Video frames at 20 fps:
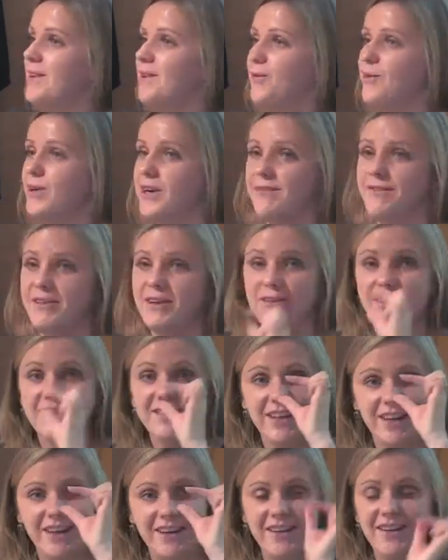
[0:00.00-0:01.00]
We're a very
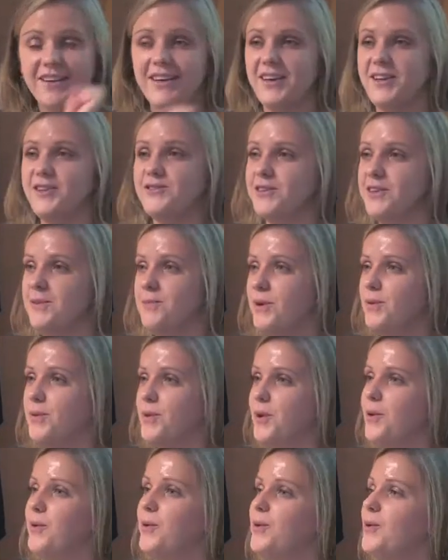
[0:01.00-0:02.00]
tiny country, but
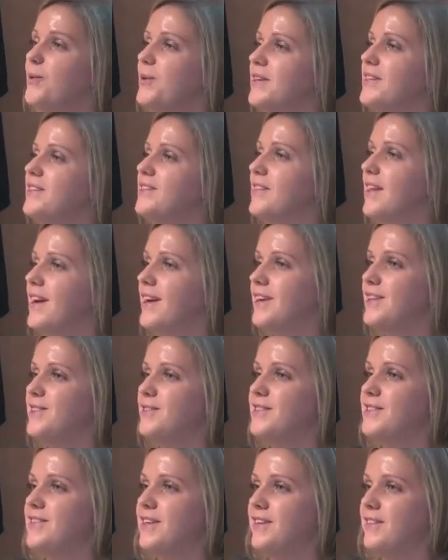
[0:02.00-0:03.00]
we always like
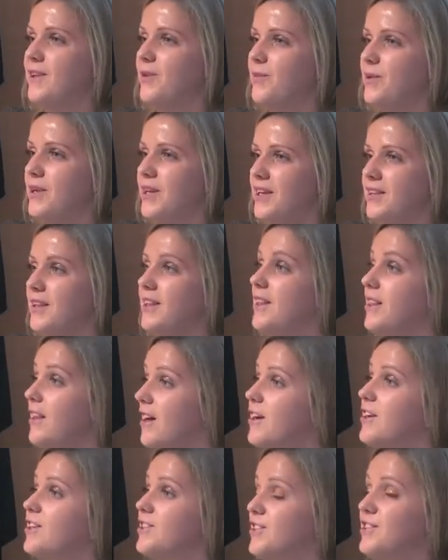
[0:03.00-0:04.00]
to say that we are the
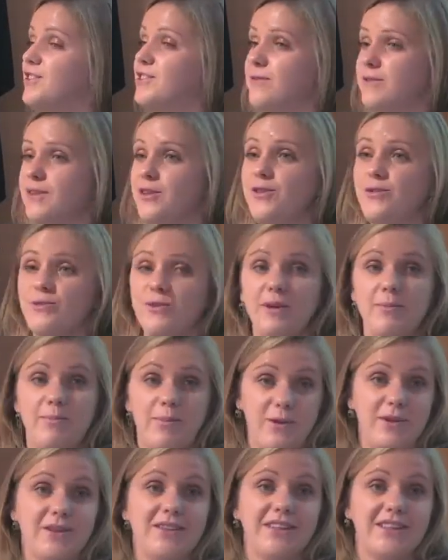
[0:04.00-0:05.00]
largest of the three
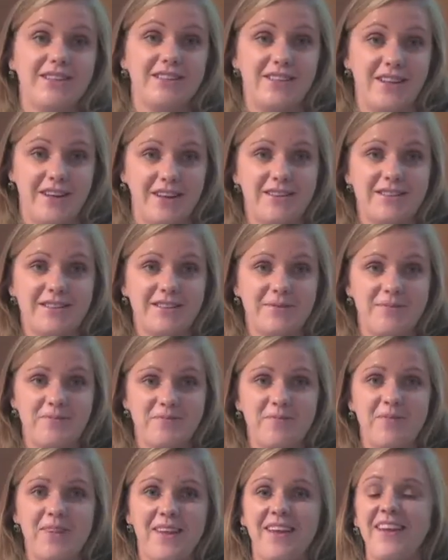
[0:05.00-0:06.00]
Baltic states.
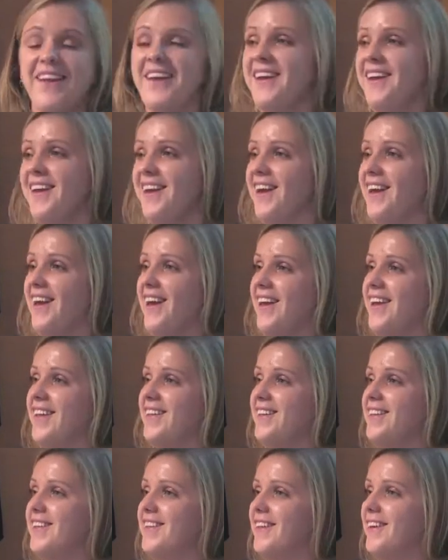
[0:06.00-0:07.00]

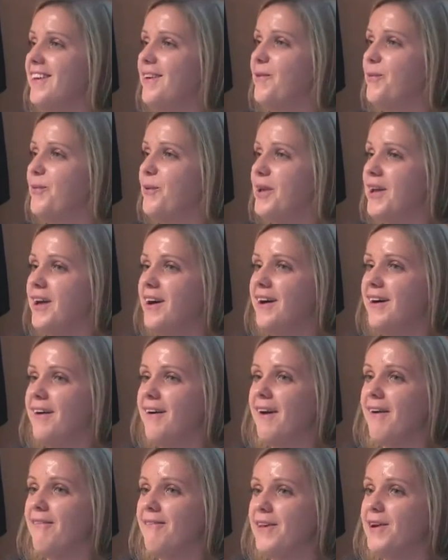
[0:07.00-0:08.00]
And we
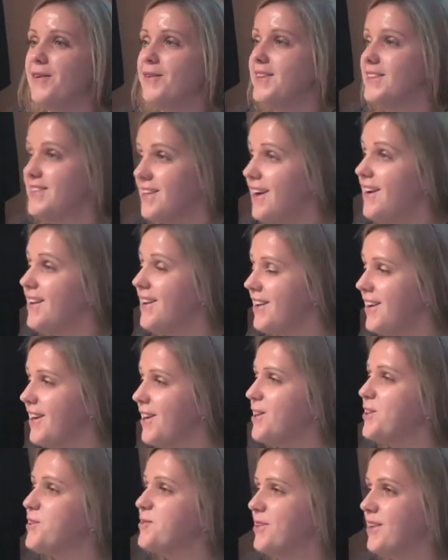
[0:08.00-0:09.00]
are a very tiny
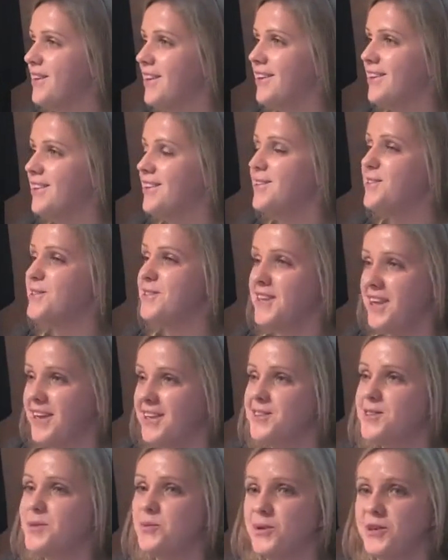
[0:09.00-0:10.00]
country in
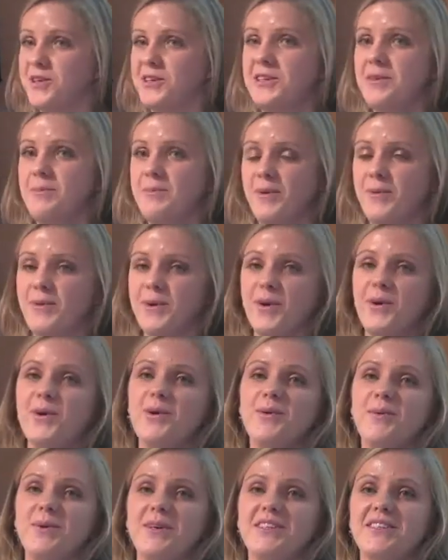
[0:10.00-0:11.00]
today's world, but we
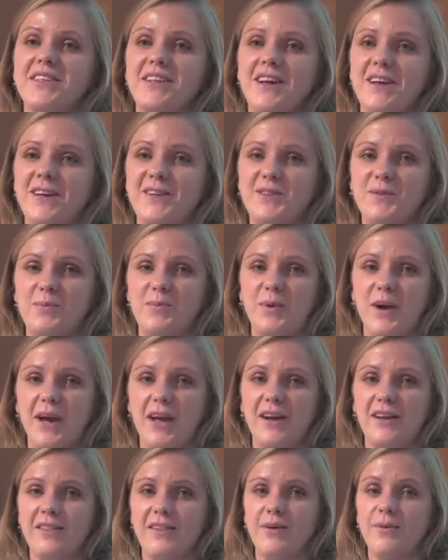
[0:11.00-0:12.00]
always like to
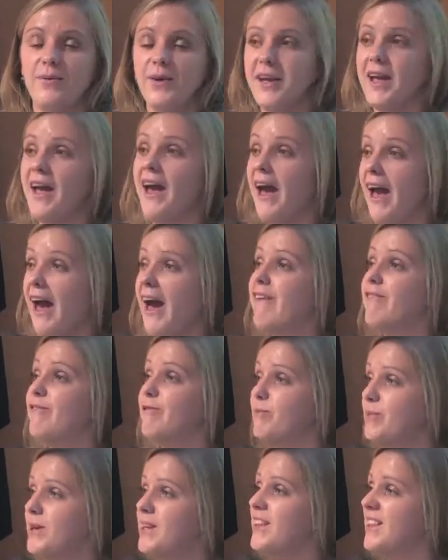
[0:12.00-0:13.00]
brag that we
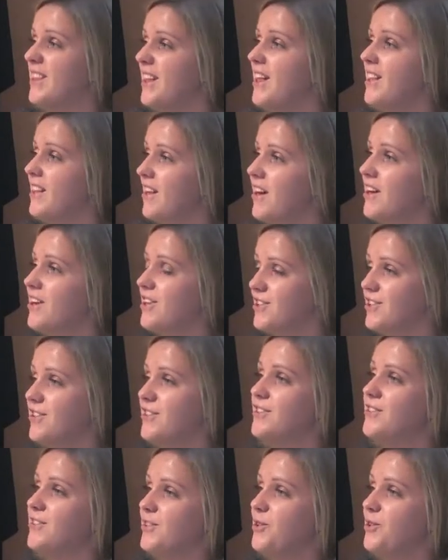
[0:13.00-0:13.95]
have been the largest